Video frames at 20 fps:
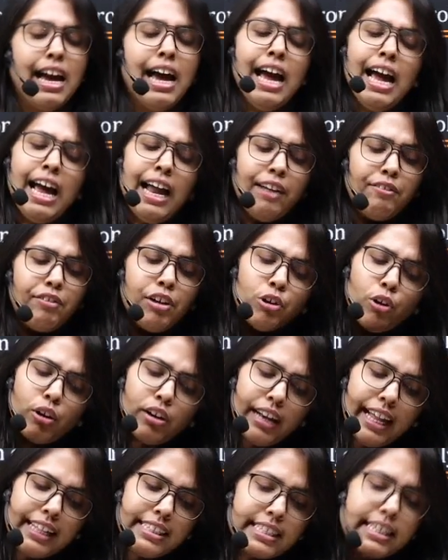when you're, let's
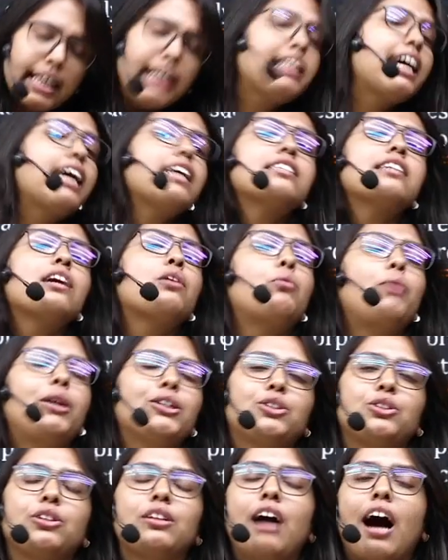say there is a question
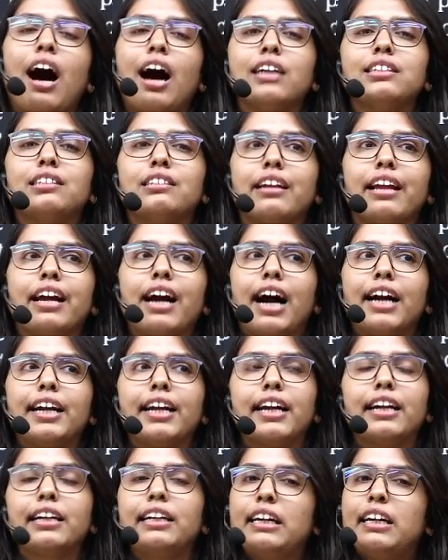asked regarding
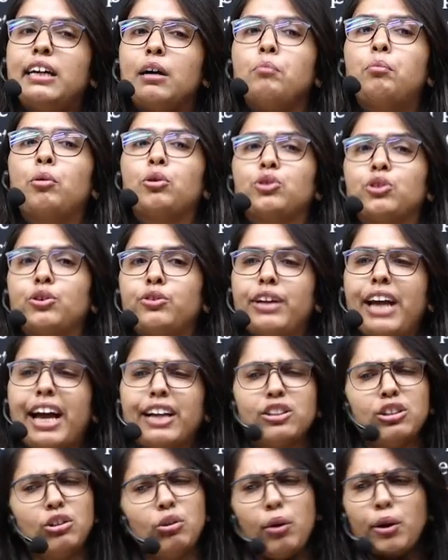decomposition reaction, you're
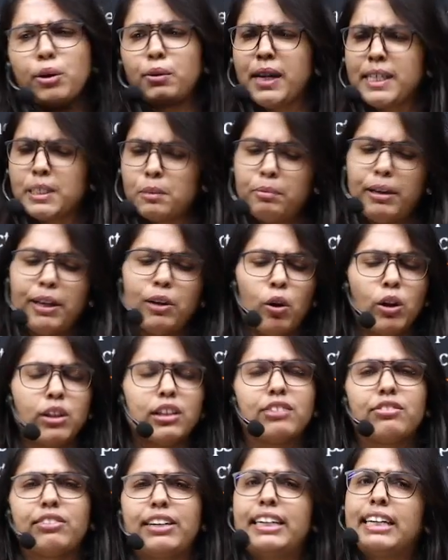going to explain all the three
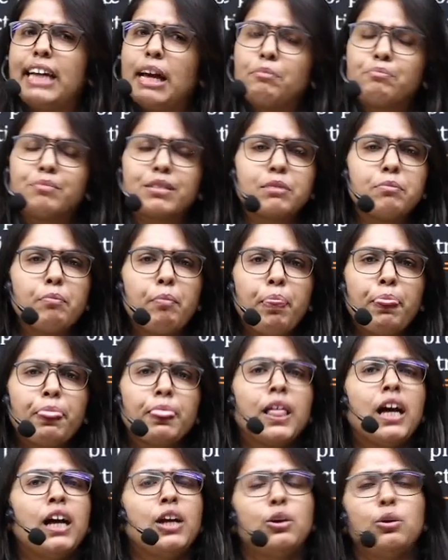types,
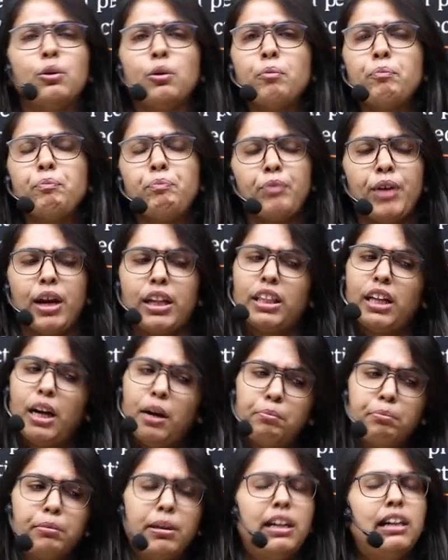
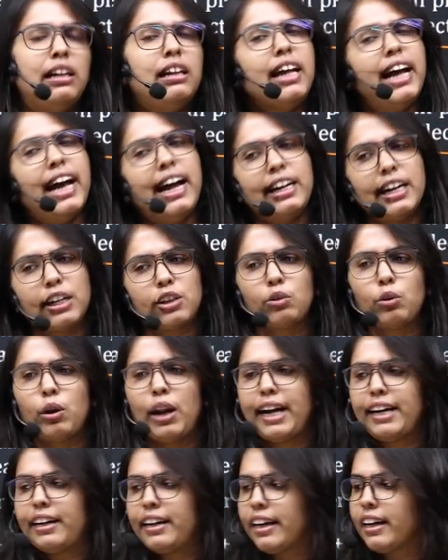thermal,
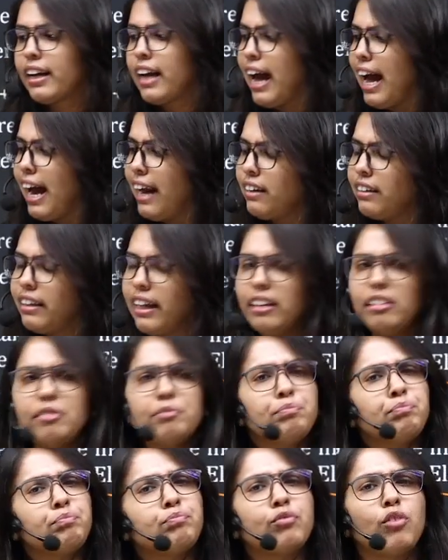electrolytic, and then
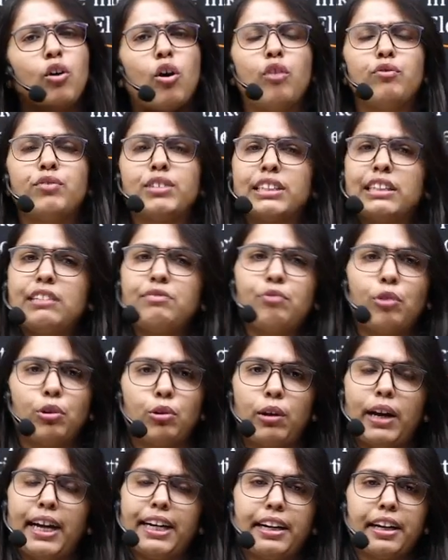obviously
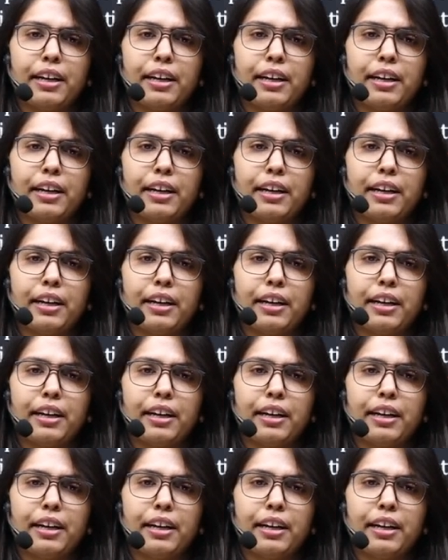photolytic,